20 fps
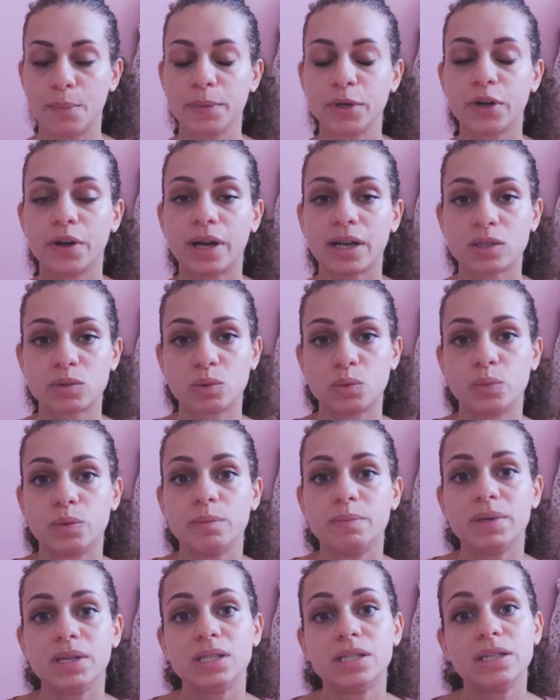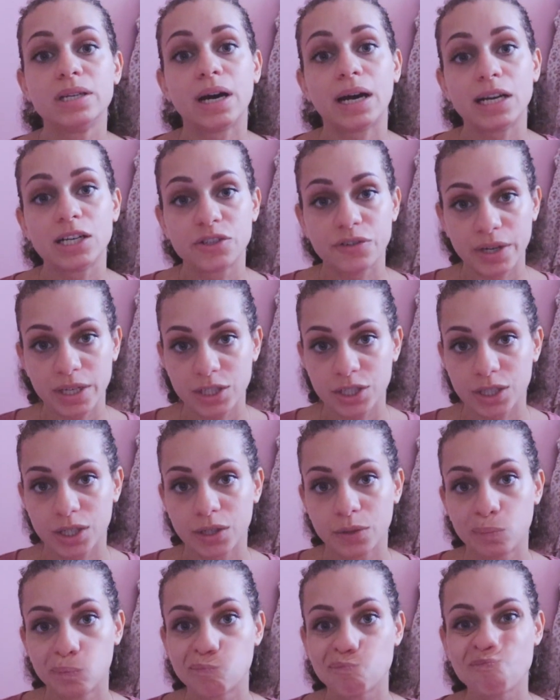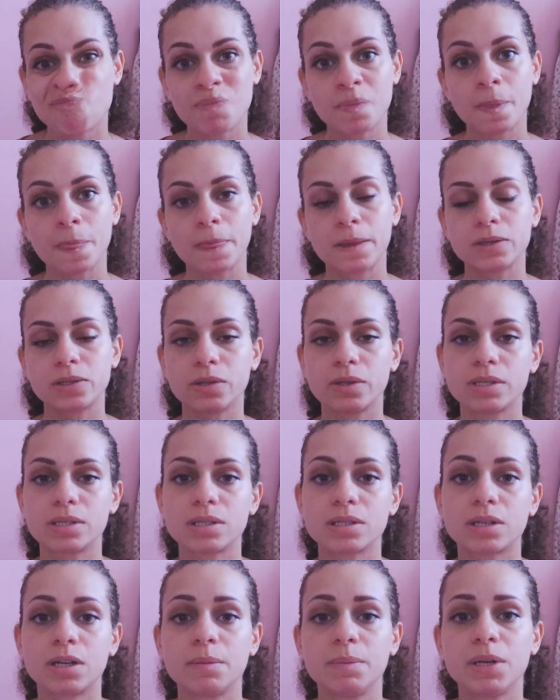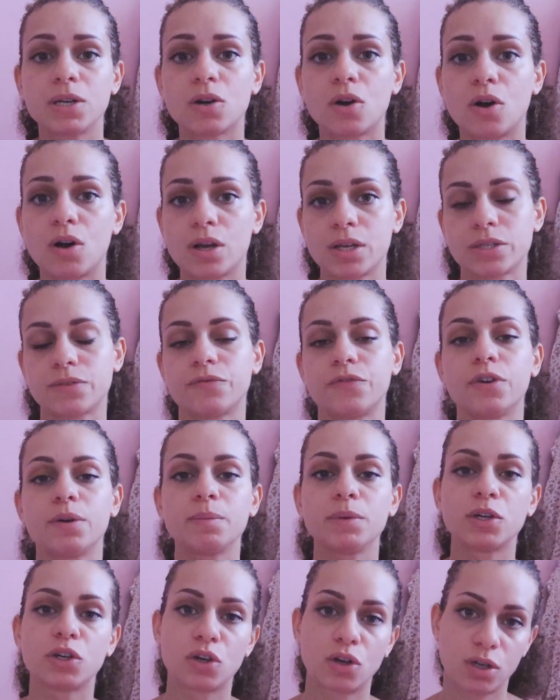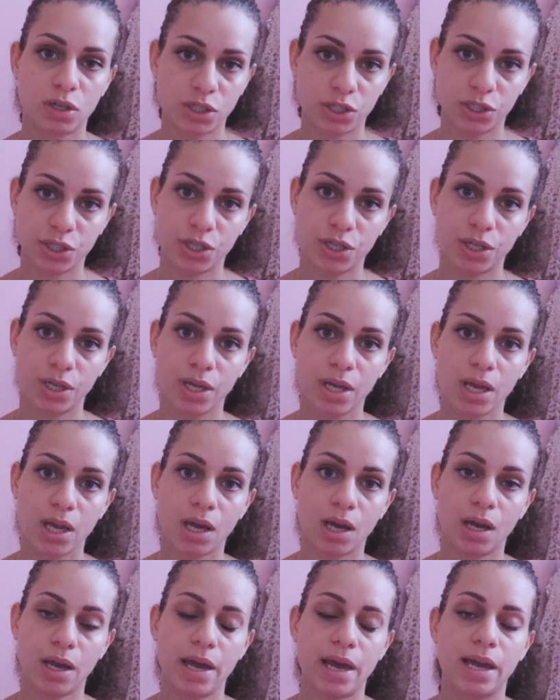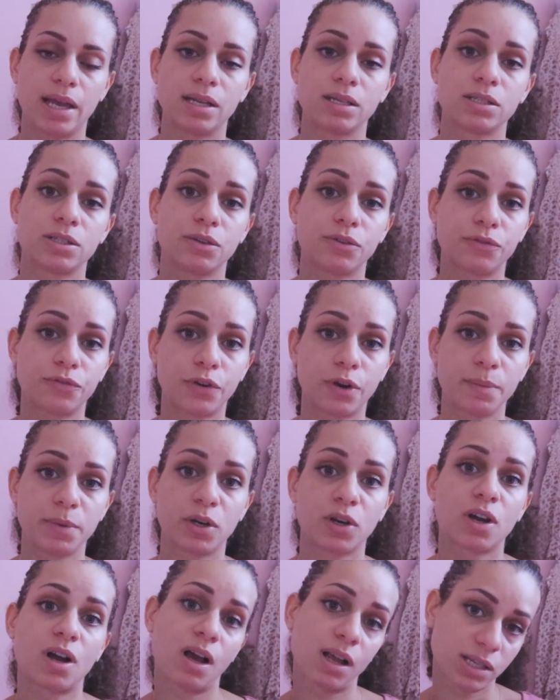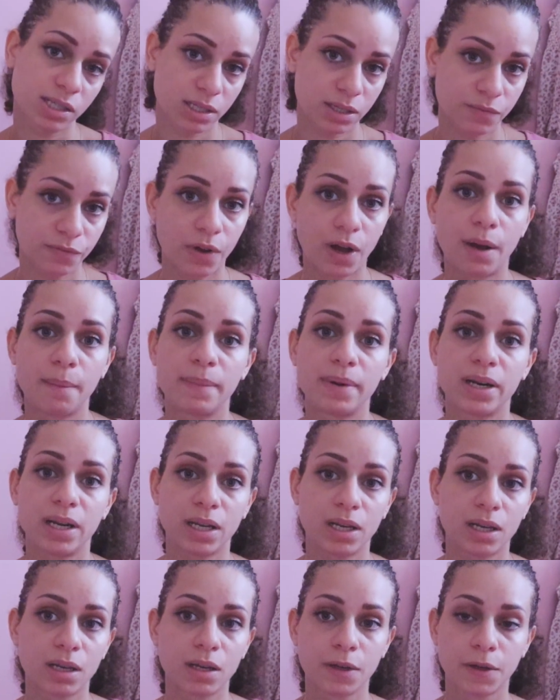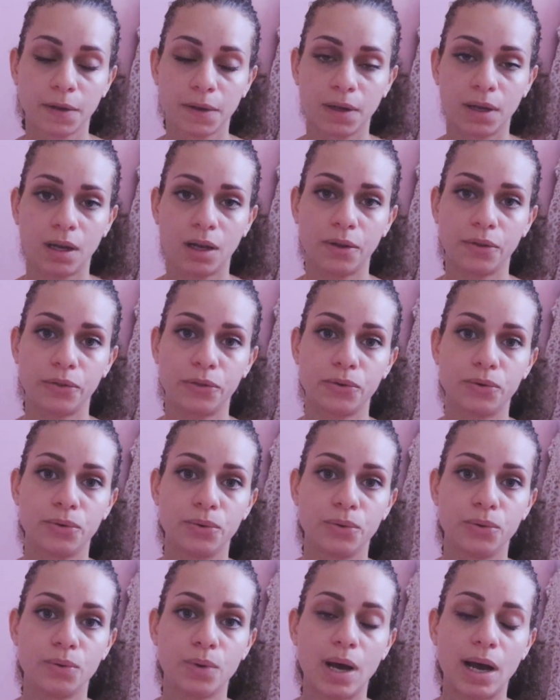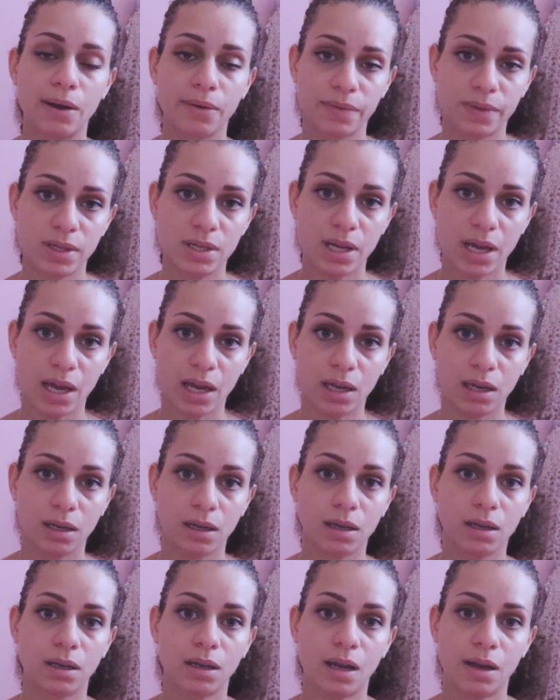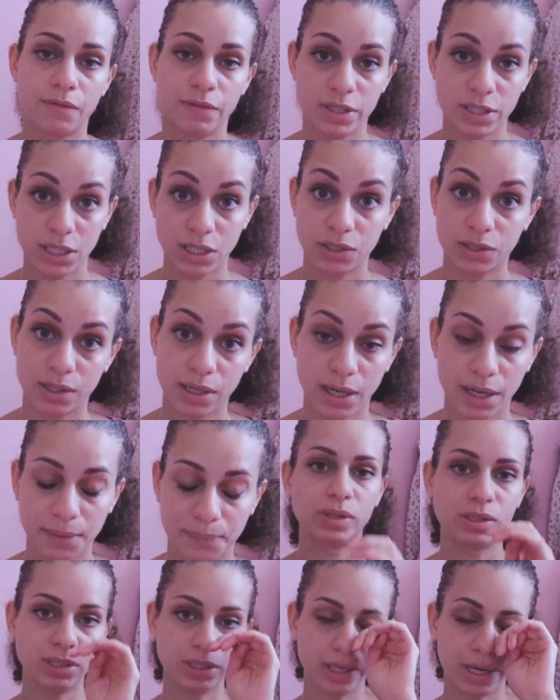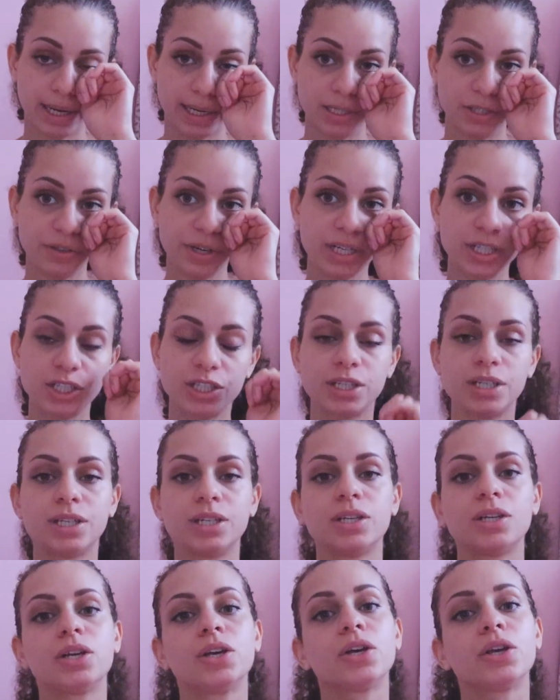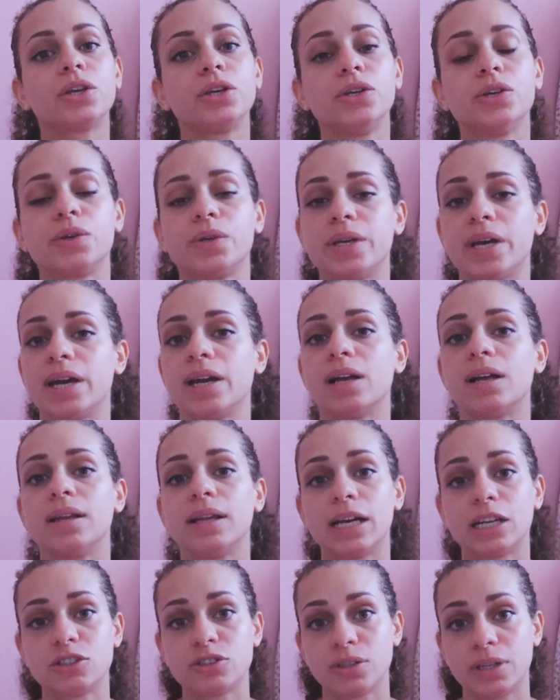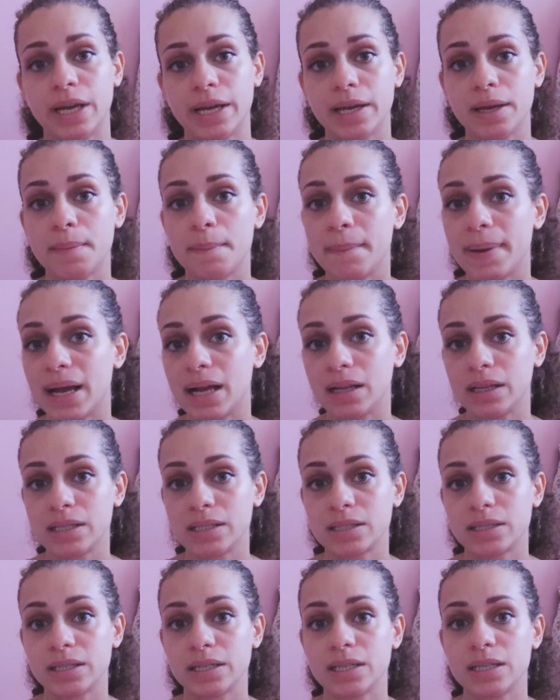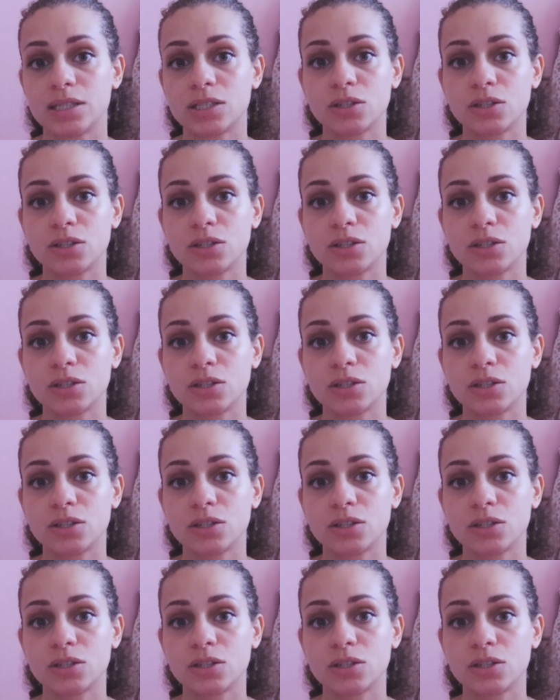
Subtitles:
Your next one would be dehydration. So this is going to be caused from your nausea and from your constant vomiting throughout the day, every single day. With dehydration, you'll get electrolyte imbalances.